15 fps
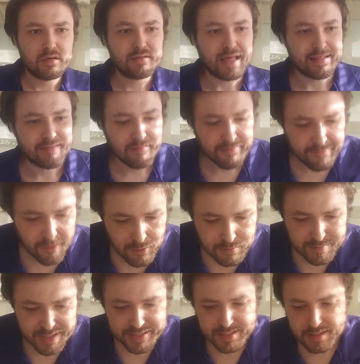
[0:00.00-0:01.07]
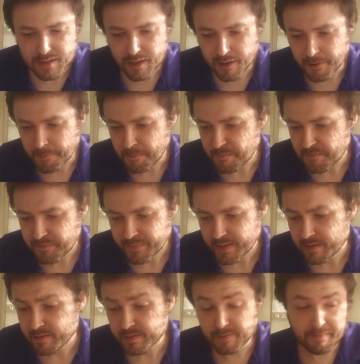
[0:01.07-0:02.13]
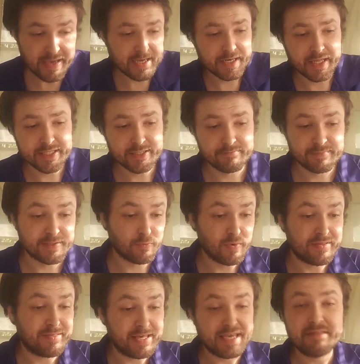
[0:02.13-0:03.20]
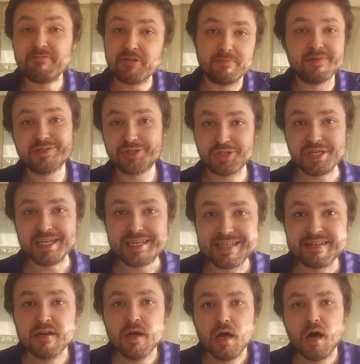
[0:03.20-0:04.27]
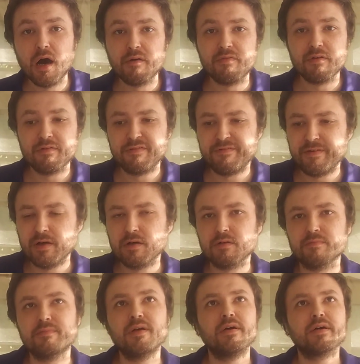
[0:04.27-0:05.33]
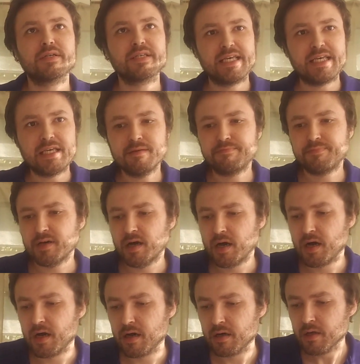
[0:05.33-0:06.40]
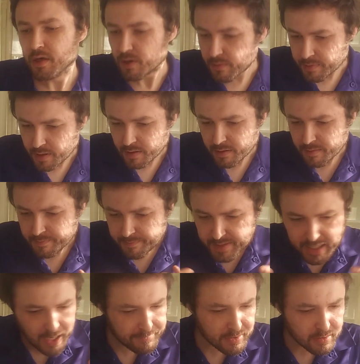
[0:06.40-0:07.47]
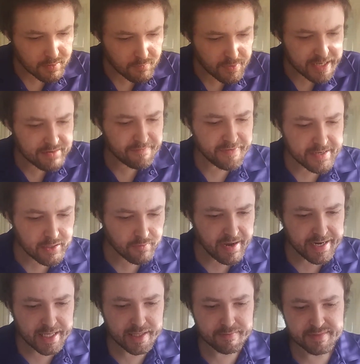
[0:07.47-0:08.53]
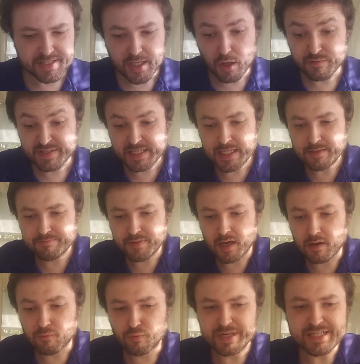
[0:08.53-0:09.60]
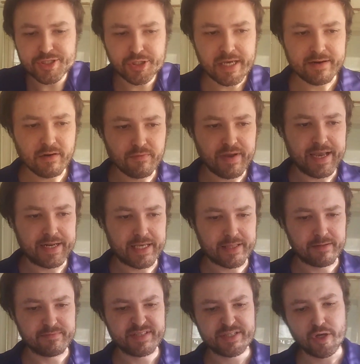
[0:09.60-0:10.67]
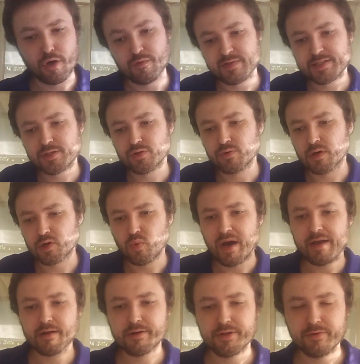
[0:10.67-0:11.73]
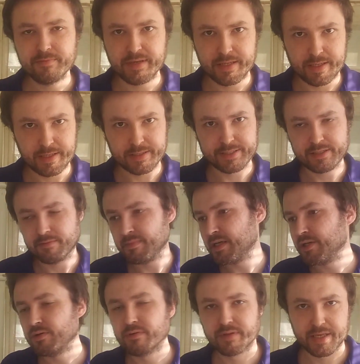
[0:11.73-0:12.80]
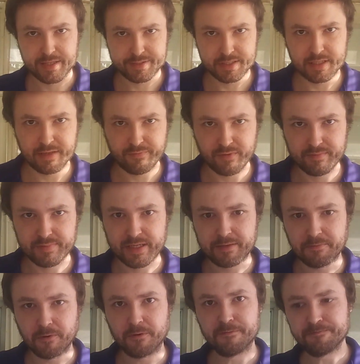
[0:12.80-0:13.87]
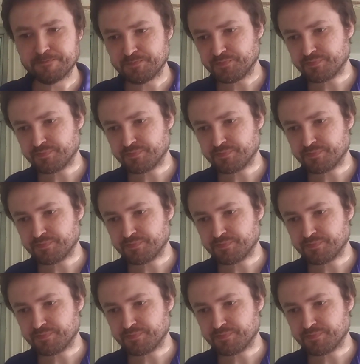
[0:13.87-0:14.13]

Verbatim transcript: that the film just, um, the mechanisms within the machine of the film keep uh, become reinvigorating themselves, keep uh, regenerating themselves to acquire new meanings, to mean new things to different people,